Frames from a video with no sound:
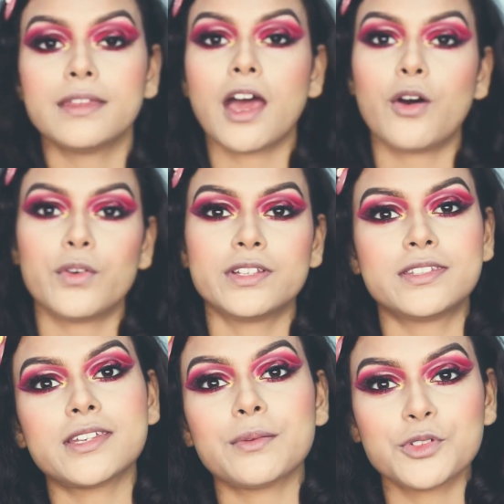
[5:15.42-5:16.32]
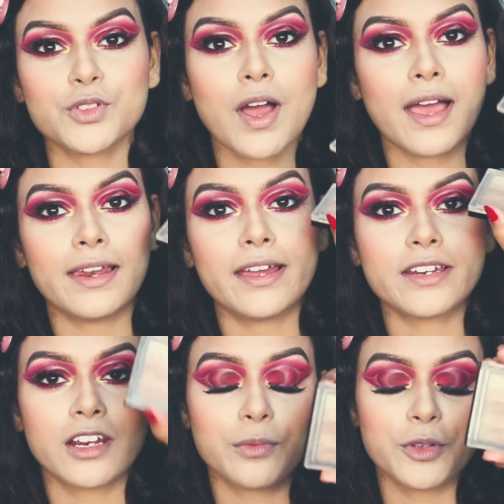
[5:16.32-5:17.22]
Now it's time to highlight,
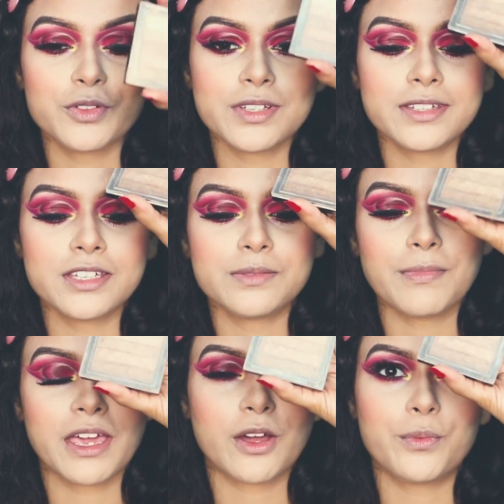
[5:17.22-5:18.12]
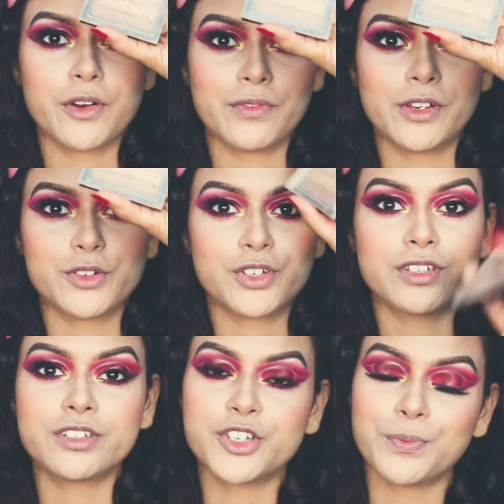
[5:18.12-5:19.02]
and I'm using this Makeup
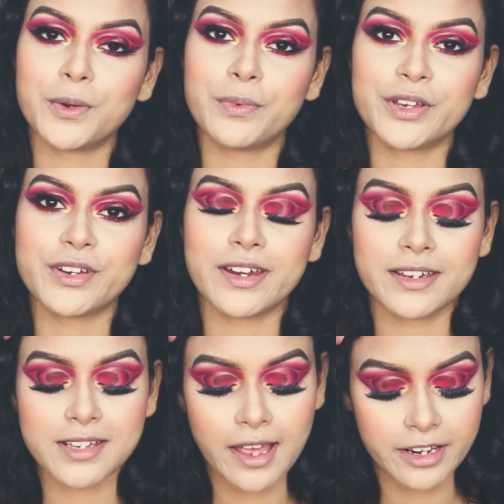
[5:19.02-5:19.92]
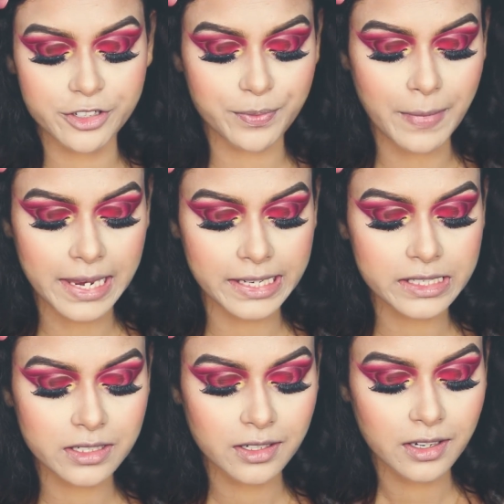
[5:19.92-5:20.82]
Revolution Shimmer Brick Radiant Highlighter
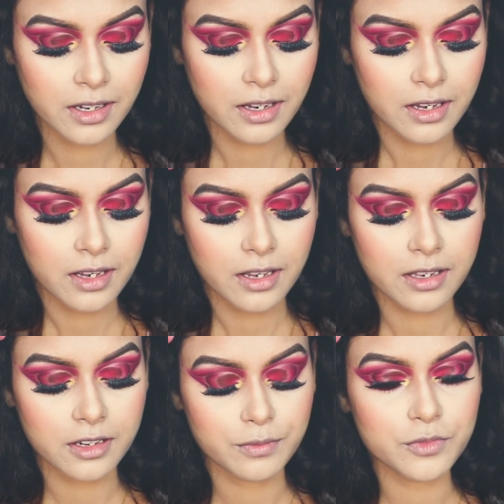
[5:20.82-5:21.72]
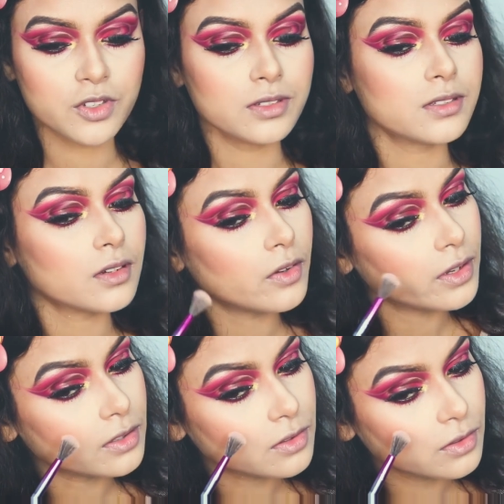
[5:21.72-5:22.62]
palette, and I'm just
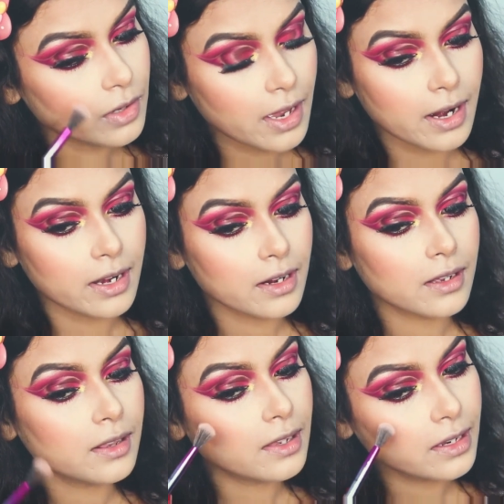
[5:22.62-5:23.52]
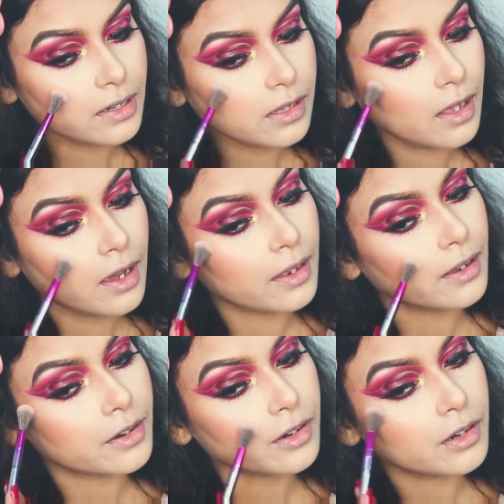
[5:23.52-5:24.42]
going to add a little
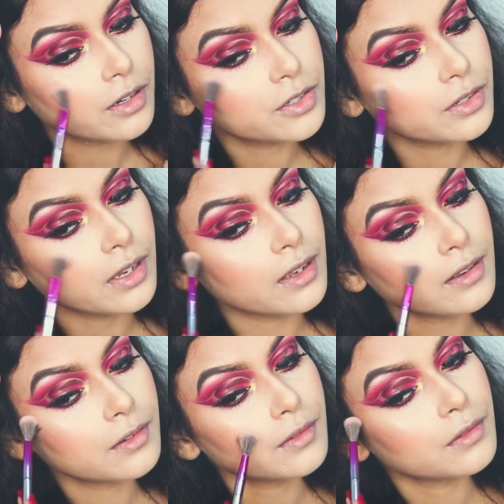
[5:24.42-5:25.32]
highlighter today.